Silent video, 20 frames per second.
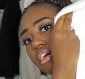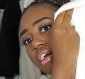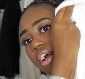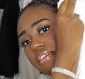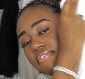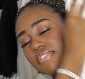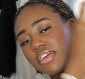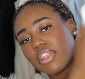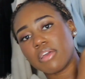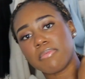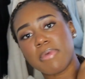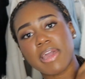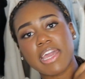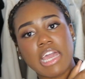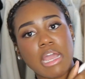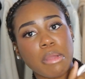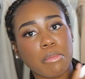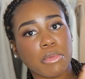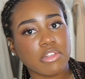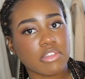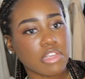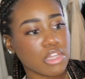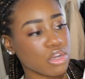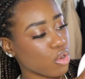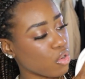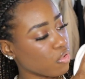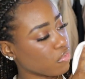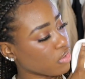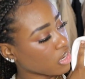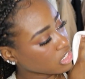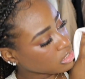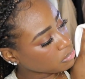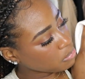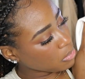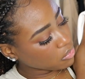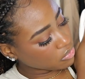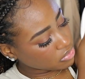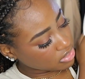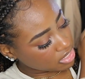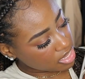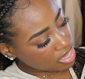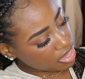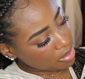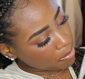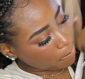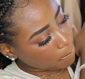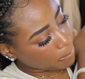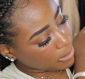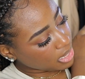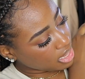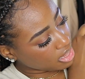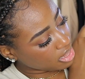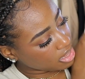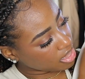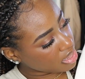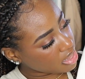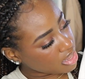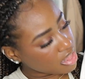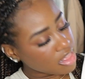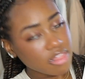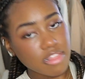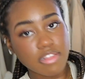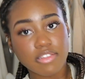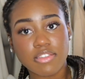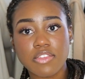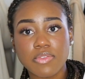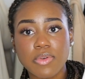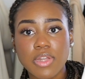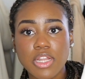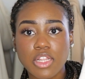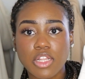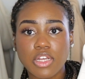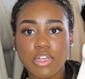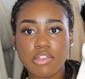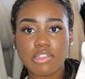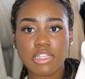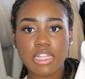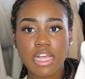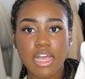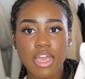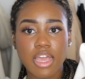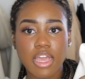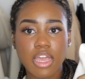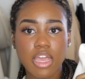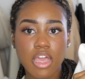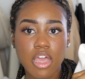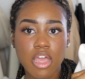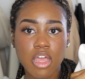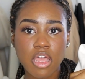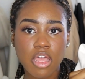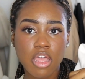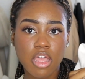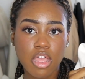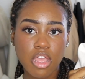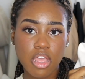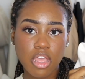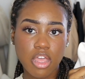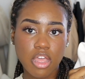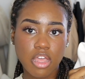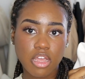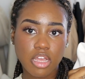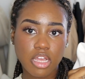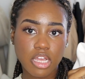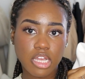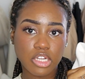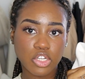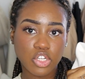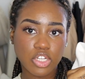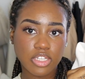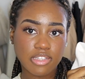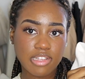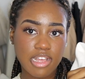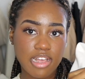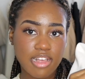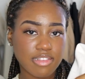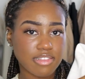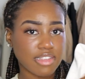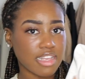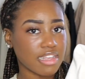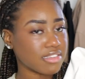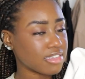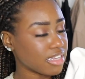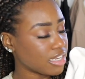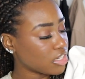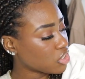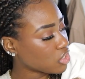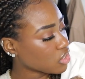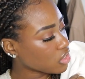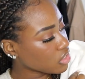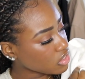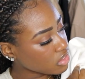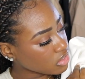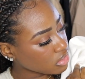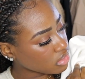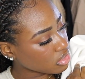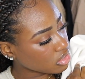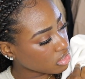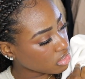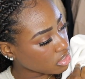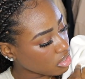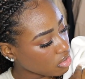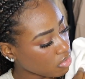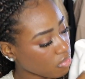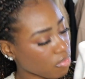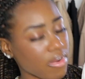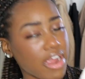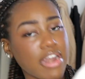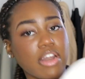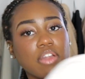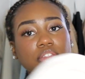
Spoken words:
I feel like my camera is gonna overexpose it, but this is what it looks like. It just says essentials right